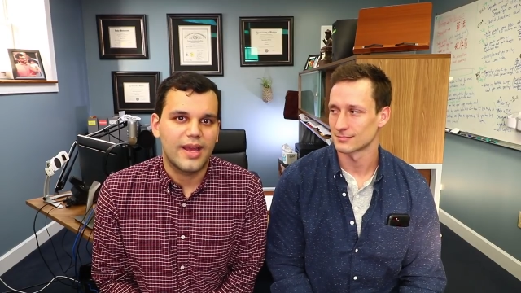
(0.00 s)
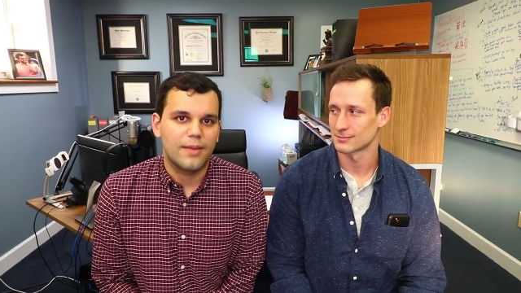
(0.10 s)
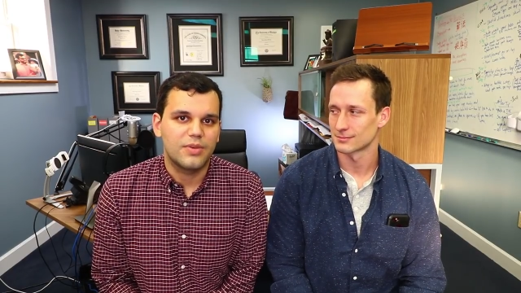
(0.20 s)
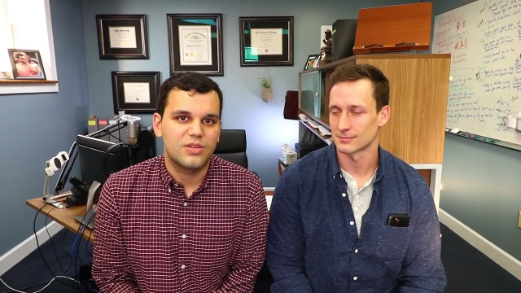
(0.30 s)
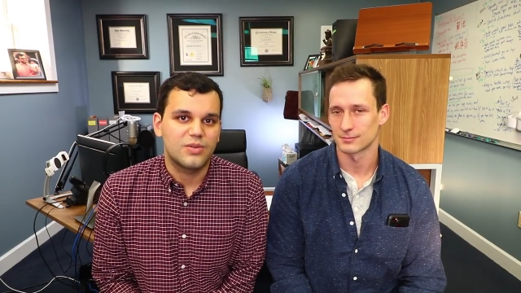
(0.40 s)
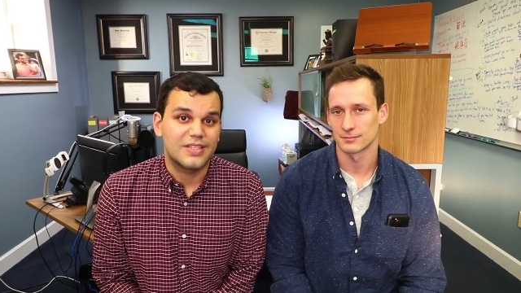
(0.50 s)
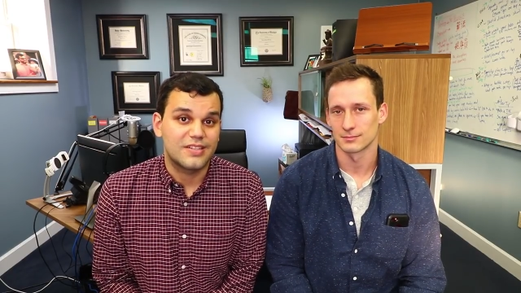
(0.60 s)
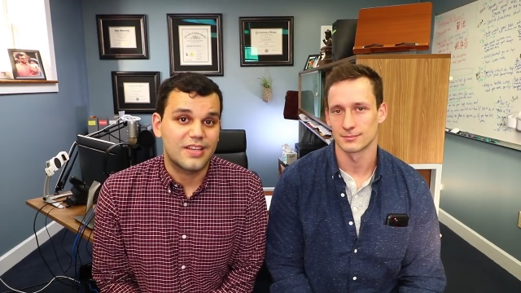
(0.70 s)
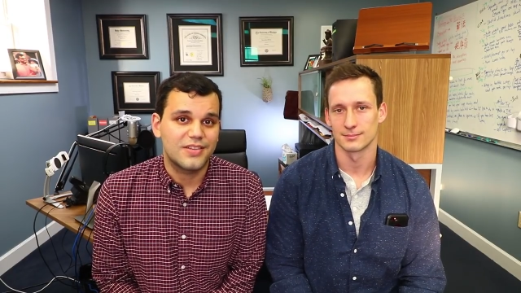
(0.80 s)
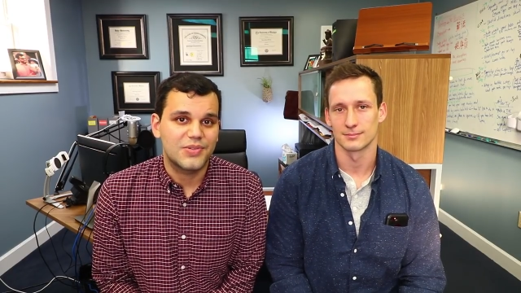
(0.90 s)
Speaker 1: happy to
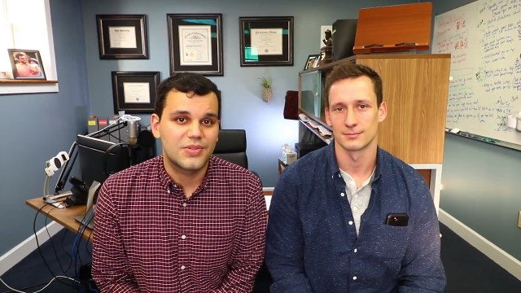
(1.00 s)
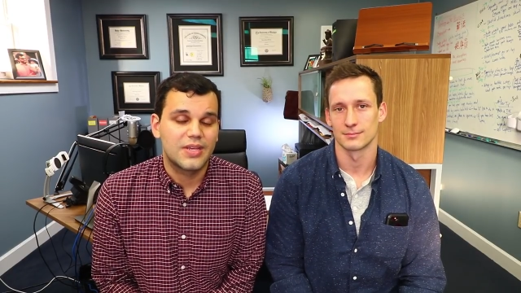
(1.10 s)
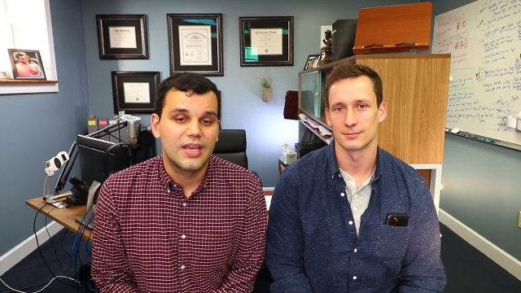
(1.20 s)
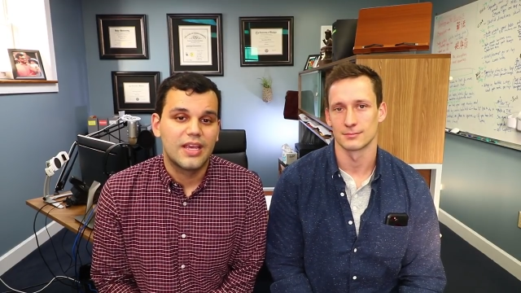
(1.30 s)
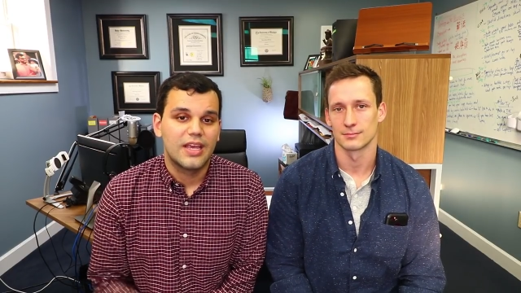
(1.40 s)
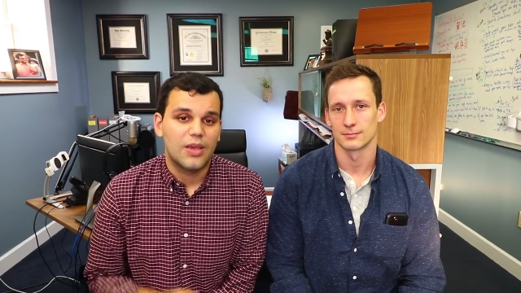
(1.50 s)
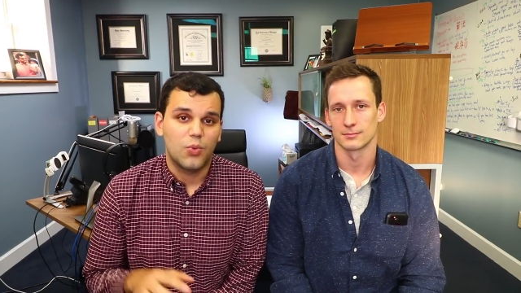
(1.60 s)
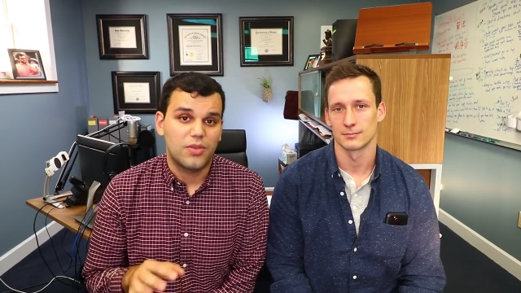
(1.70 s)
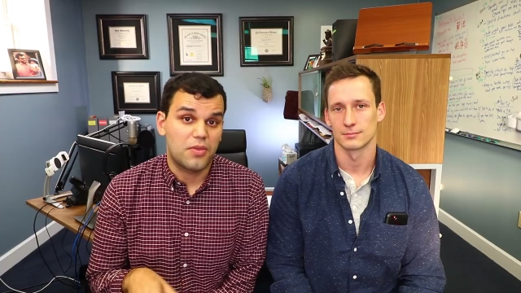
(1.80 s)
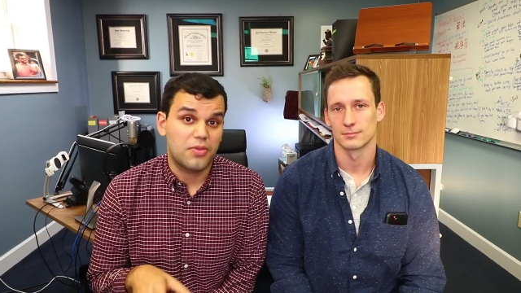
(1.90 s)
assist.
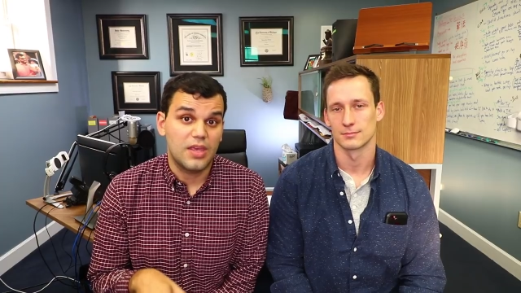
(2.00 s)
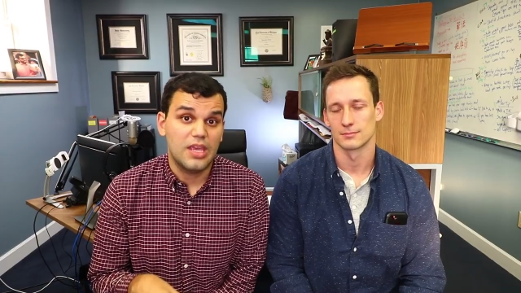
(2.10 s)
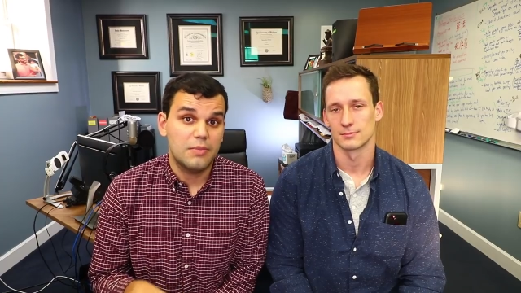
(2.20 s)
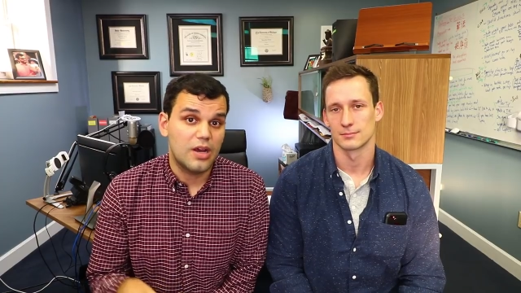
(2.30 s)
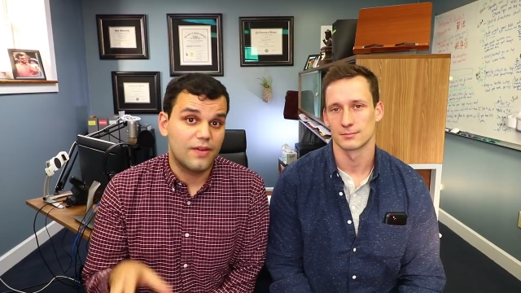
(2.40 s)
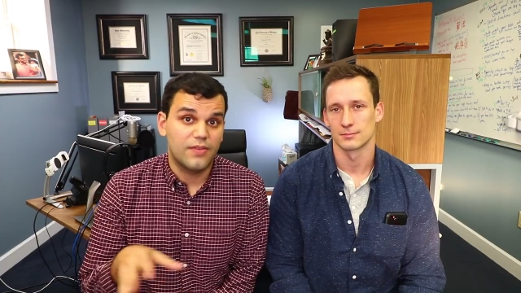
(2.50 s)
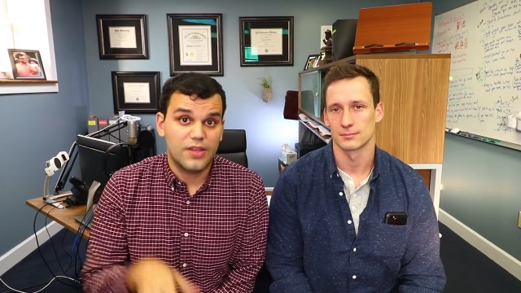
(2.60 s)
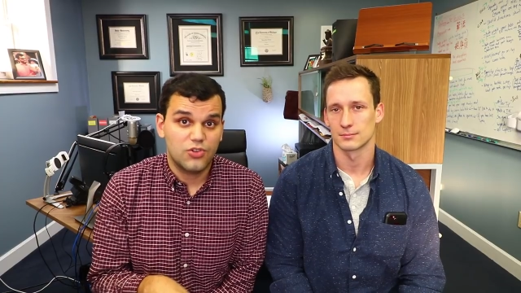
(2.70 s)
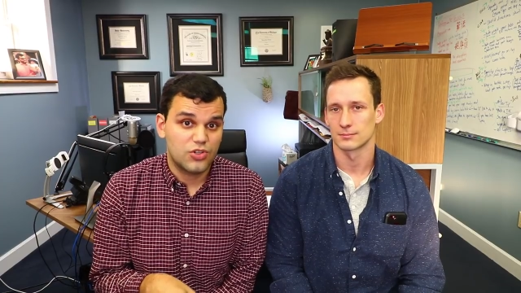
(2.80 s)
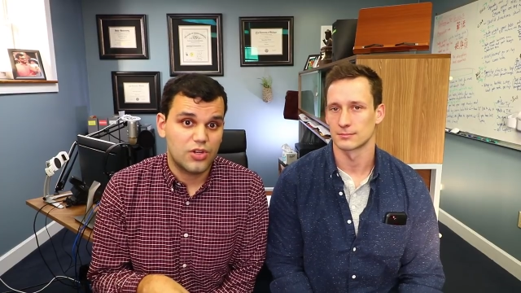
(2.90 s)
With the theme of
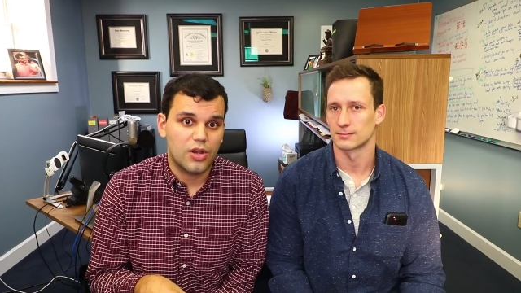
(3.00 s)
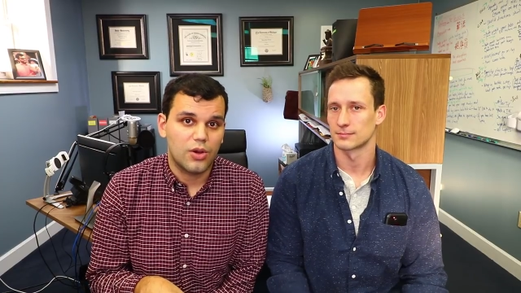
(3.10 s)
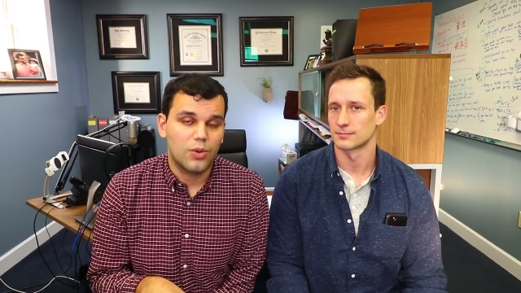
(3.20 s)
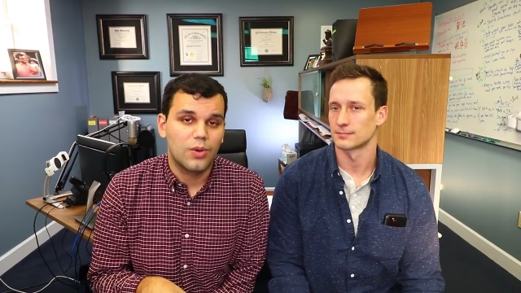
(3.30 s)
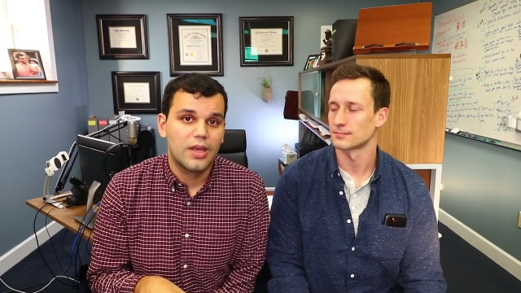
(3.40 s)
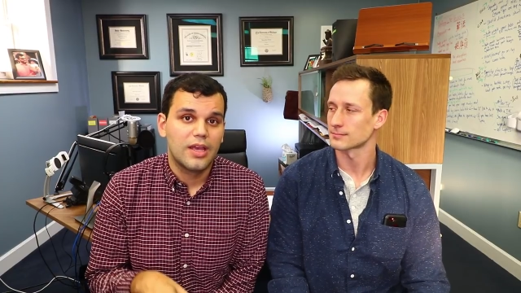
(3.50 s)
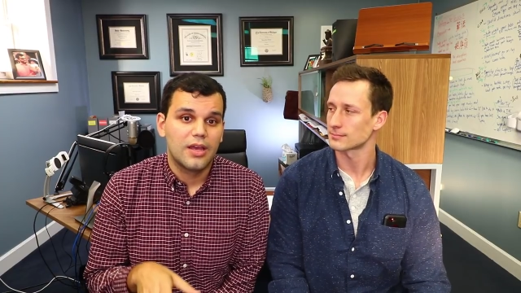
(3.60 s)
this show,